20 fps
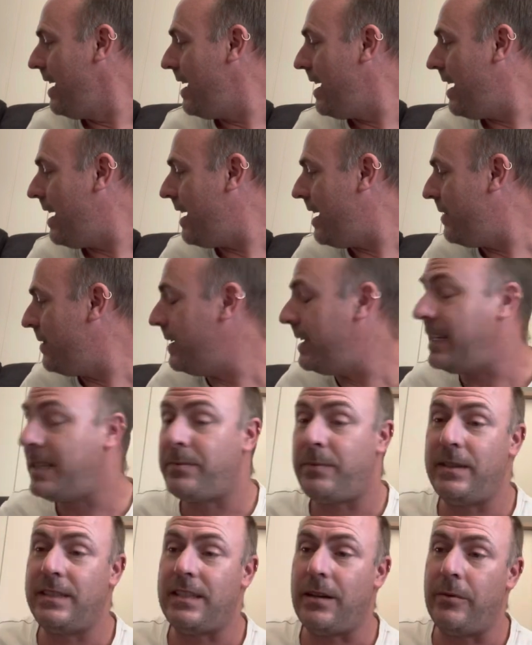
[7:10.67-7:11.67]
uh, the next
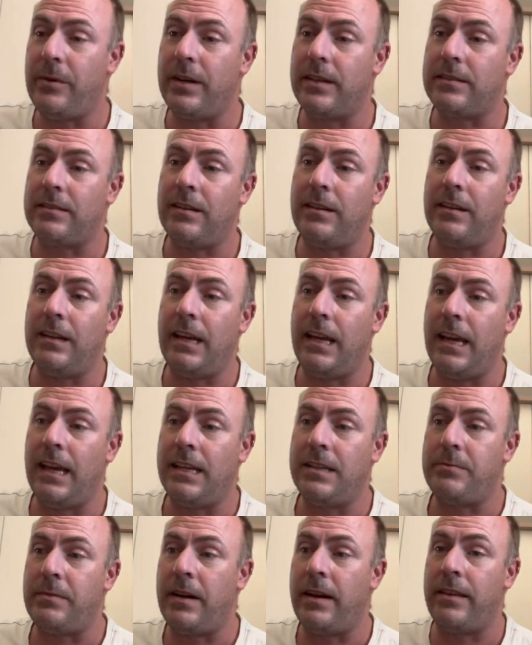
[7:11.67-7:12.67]
piece I worked on
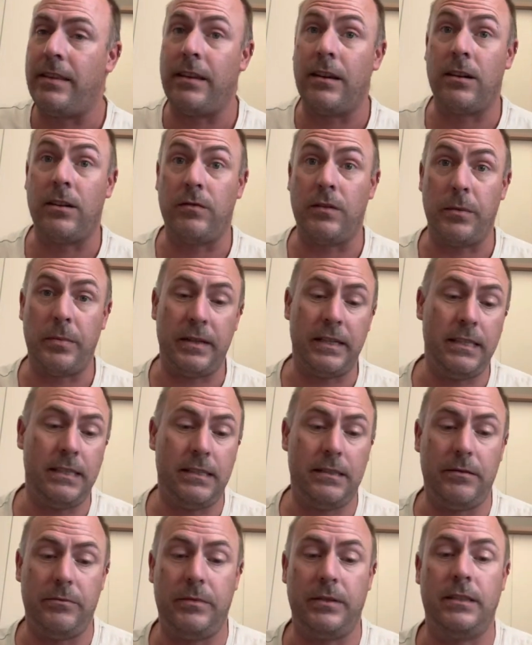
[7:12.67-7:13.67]
is my Thea Gouverneur
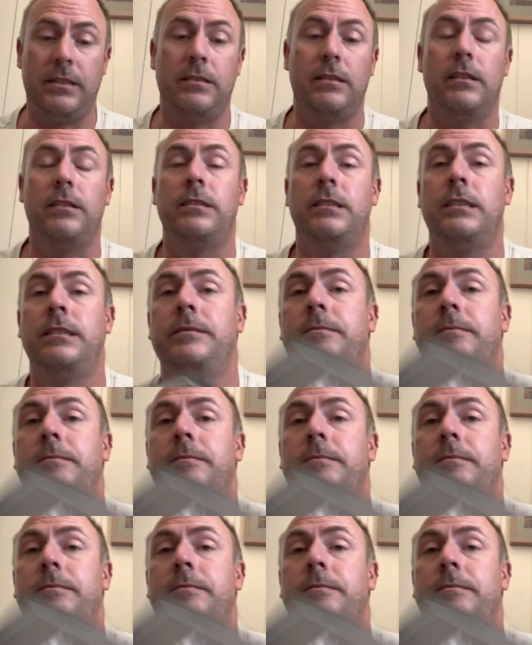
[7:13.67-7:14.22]
piece, which is London,